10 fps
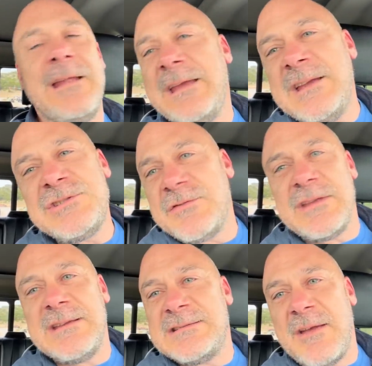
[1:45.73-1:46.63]
each of
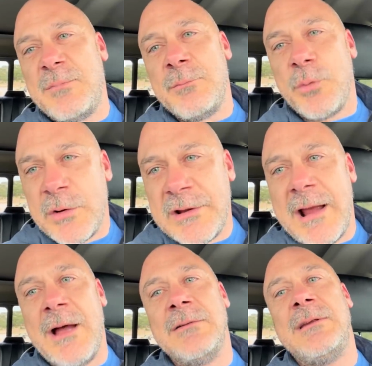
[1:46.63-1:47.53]
these have been pointed
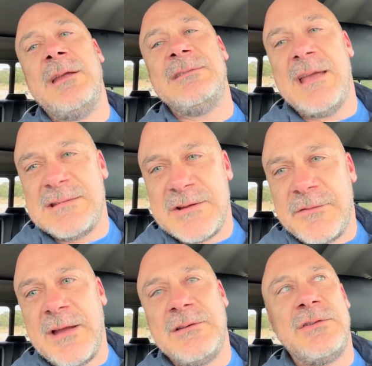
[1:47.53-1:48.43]
out and
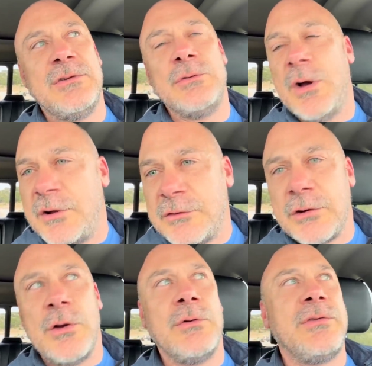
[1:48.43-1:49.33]
testified to
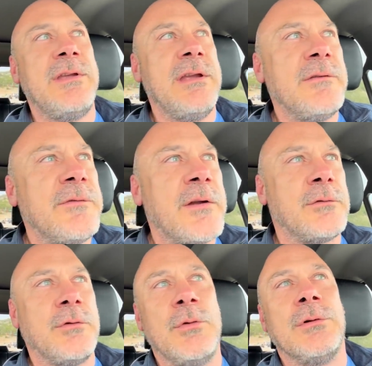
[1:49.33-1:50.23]
under oath in
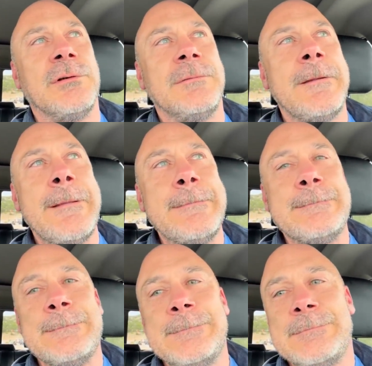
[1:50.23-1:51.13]
federal court.
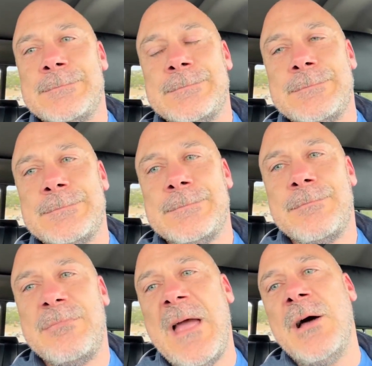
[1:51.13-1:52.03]

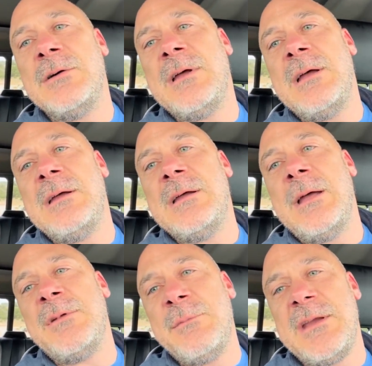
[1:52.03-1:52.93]
Now,
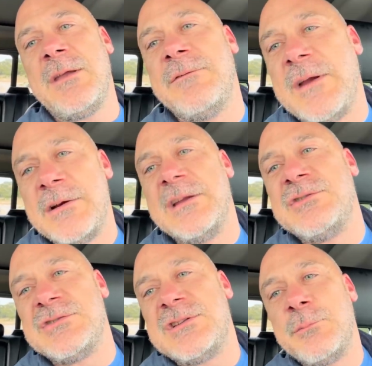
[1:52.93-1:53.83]
I'm going to make a very
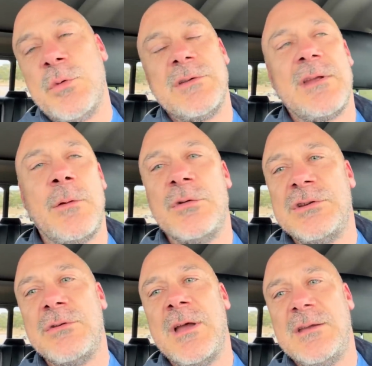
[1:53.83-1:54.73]
interesting point that I
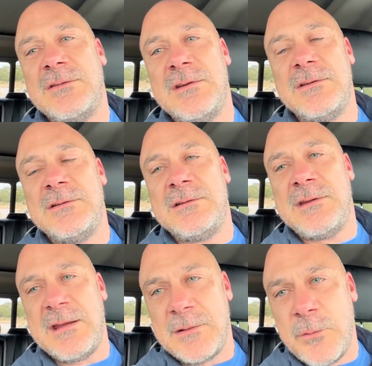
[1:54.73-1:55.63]
want you guys to
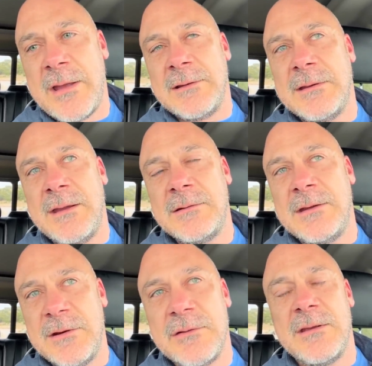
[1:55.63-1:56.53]
take away and
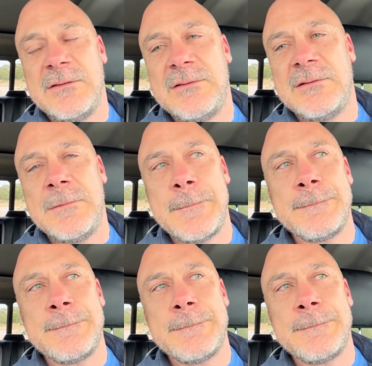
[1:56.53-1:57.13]
hear this.